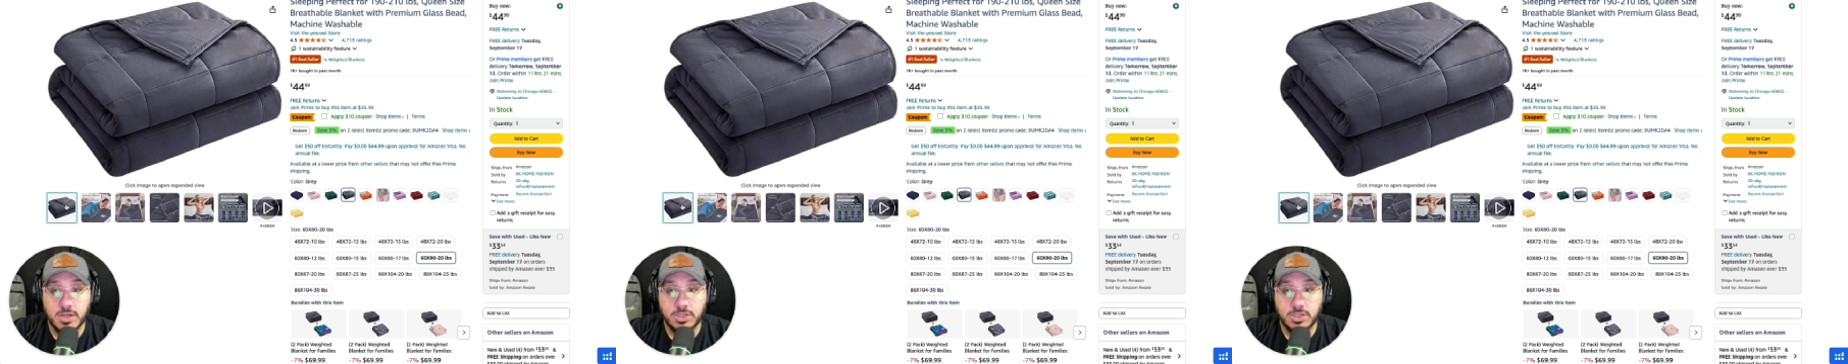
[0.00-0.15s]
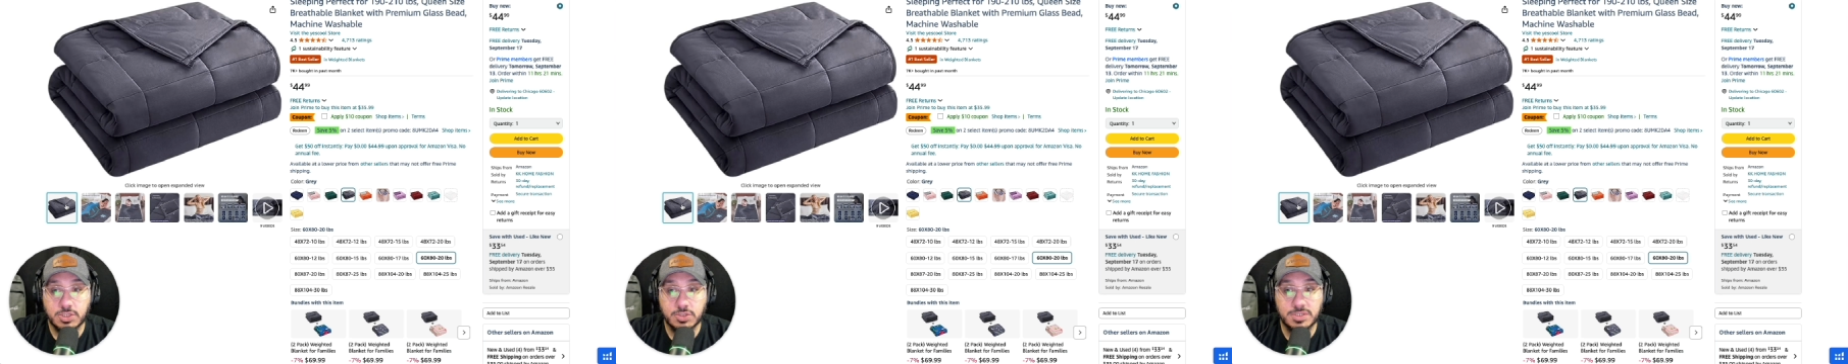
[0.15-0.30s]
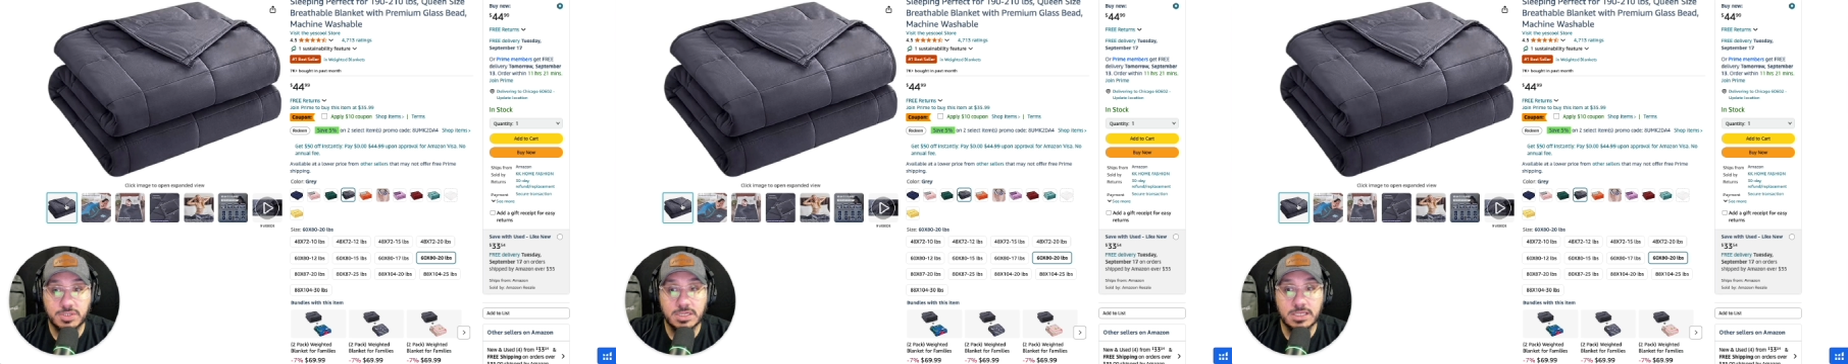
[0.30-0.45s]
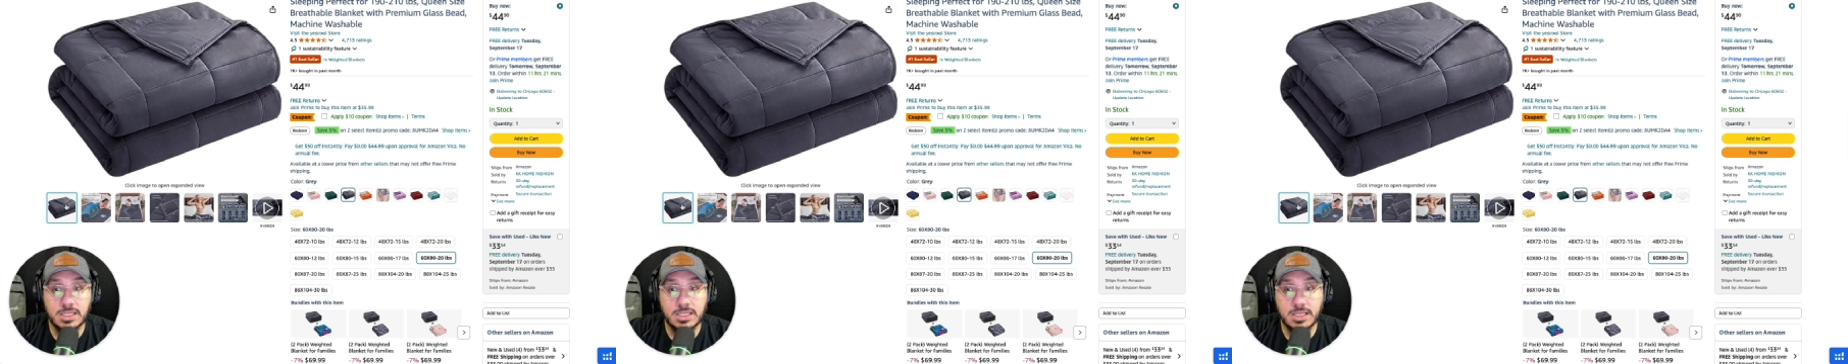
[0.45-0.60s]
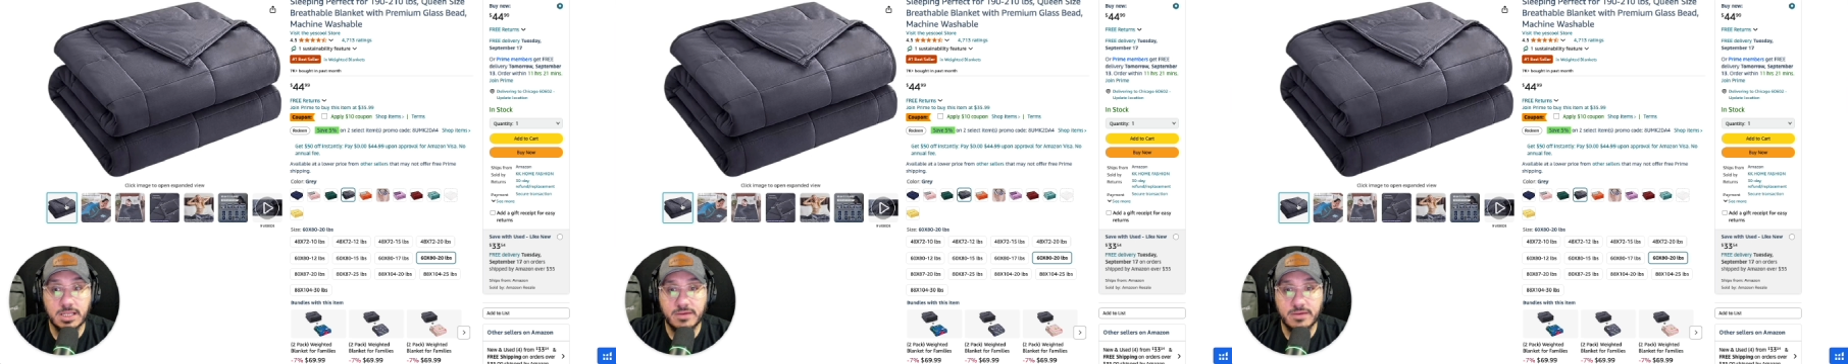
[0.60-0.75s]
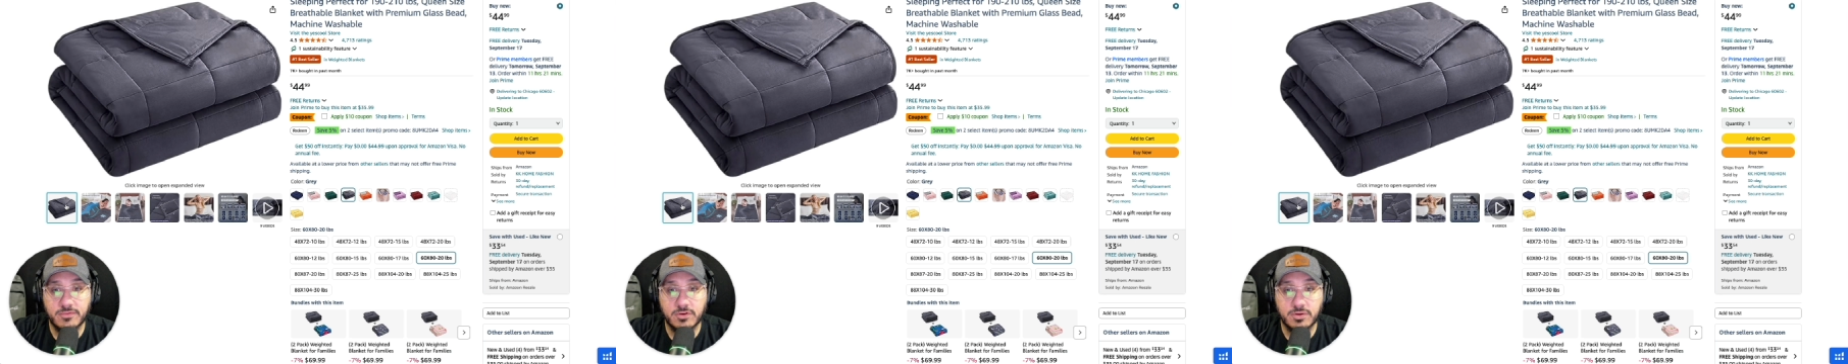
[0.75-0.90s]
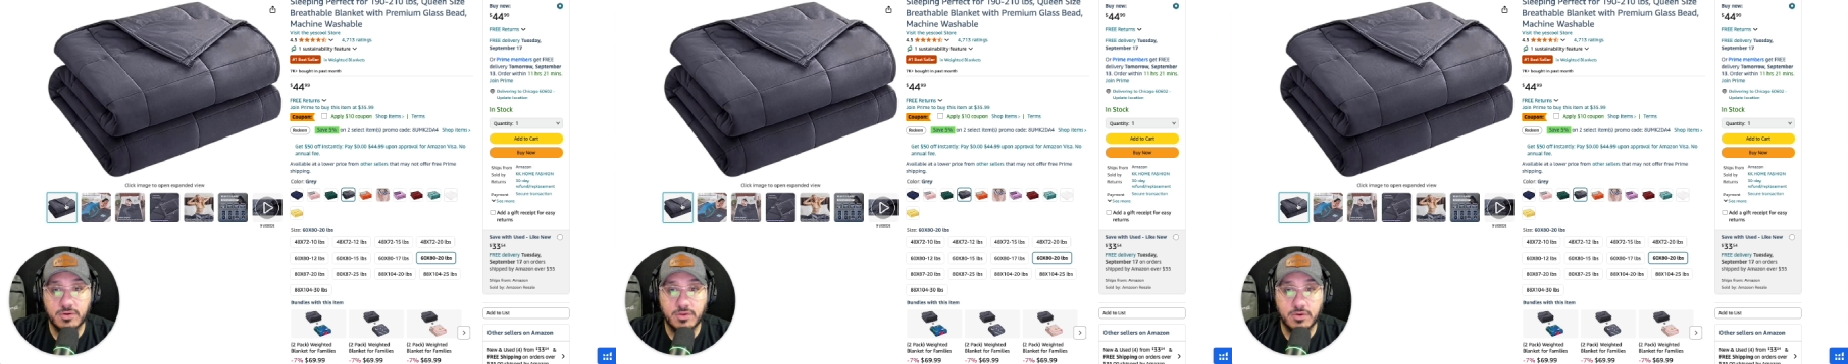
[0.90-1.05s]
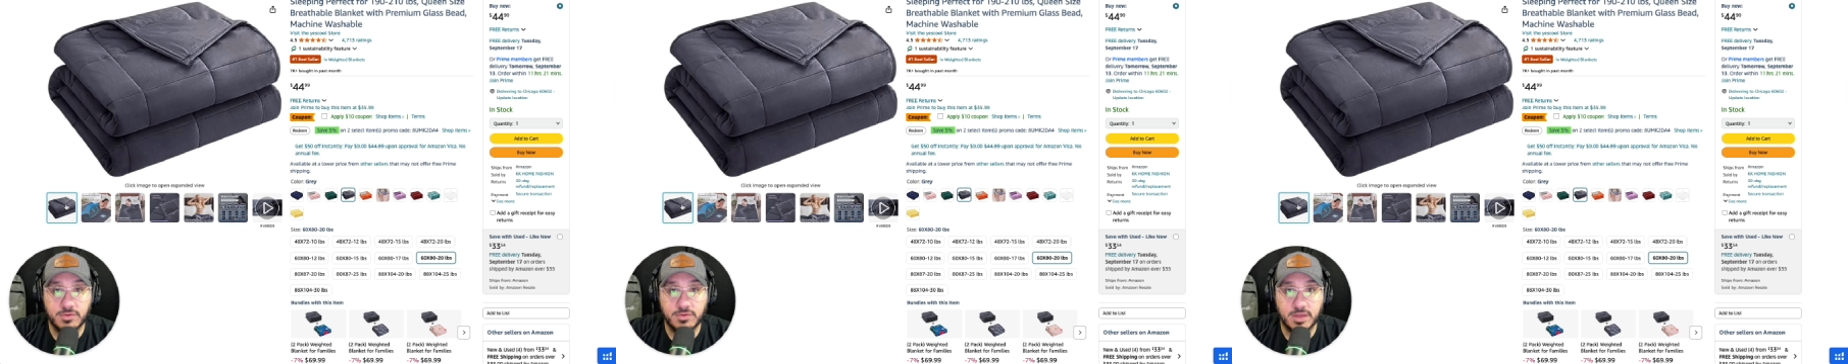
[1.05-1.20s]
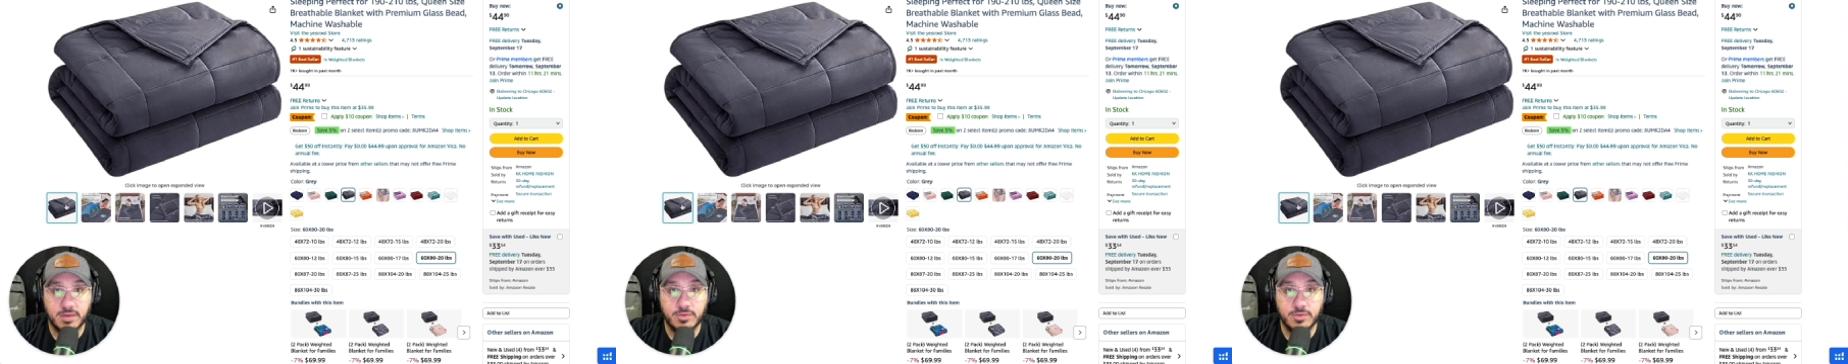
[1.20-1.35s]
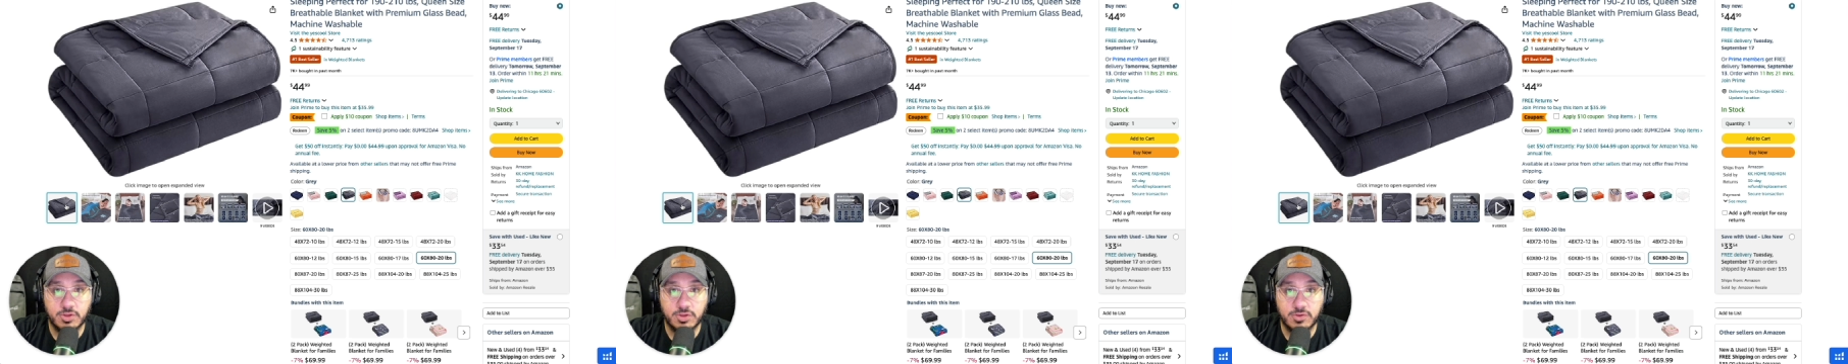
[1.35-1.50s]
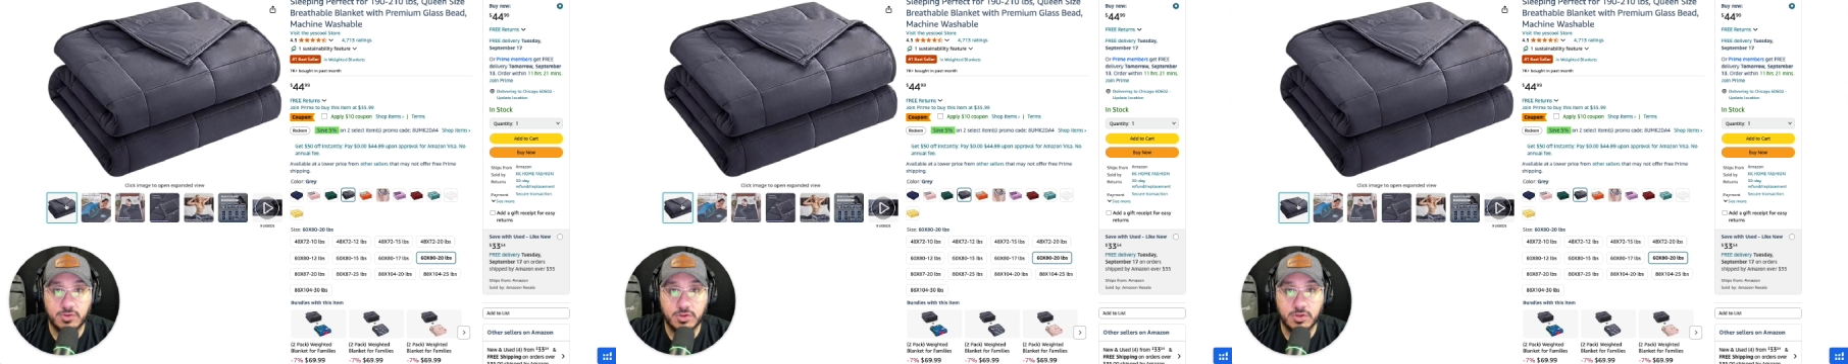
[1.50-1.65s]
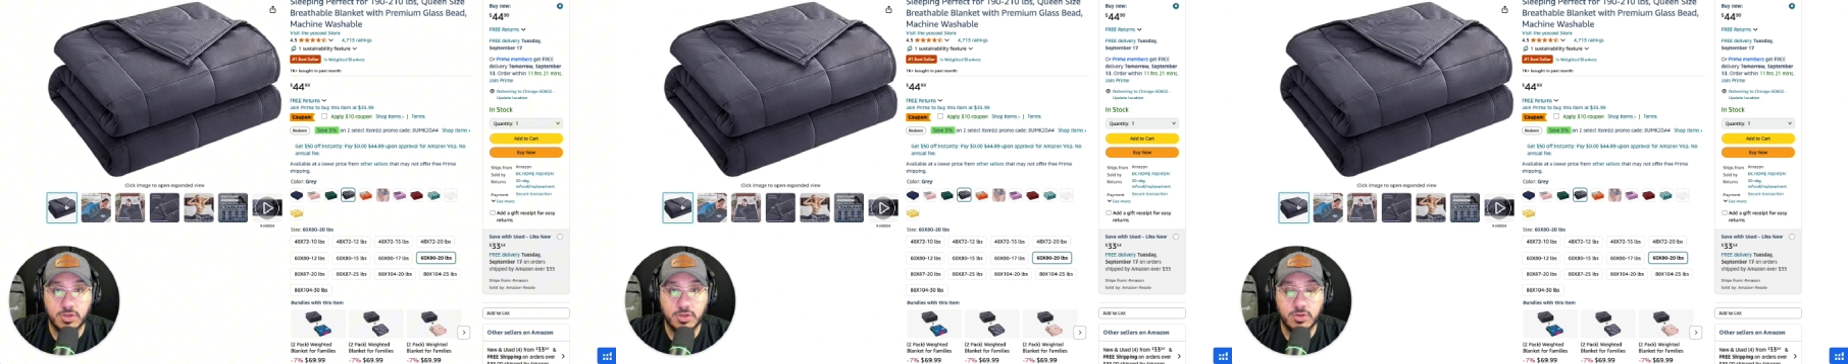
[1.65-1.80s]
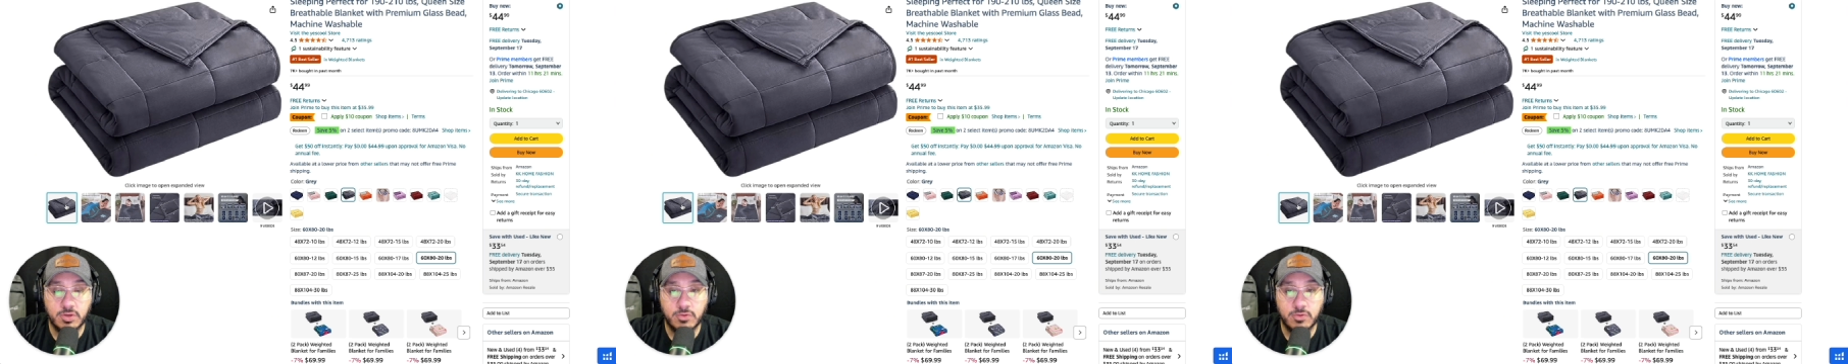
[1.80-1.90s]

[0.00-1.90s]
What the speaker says: to deliver those images to you